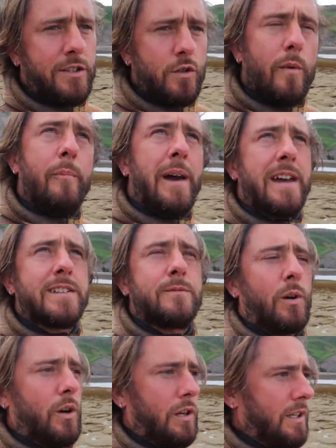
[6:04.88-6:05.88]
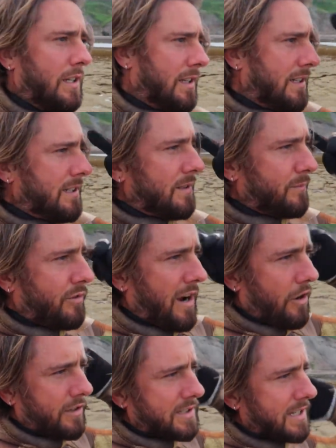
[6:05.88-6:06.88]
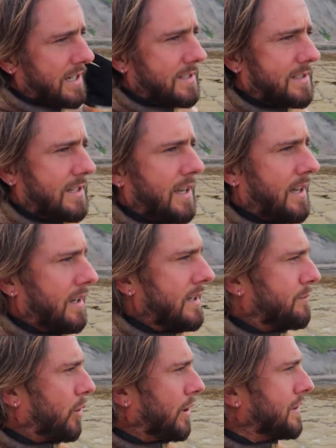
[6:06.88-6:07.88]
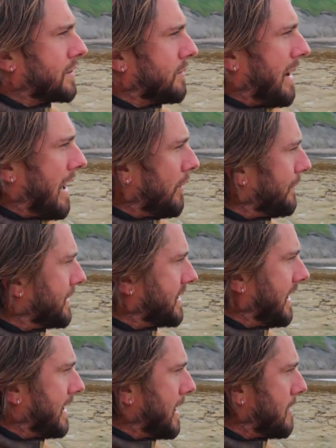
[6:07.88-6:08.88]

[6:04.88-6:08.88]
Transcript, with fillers: and do my best, but priority is pulling something out for tea.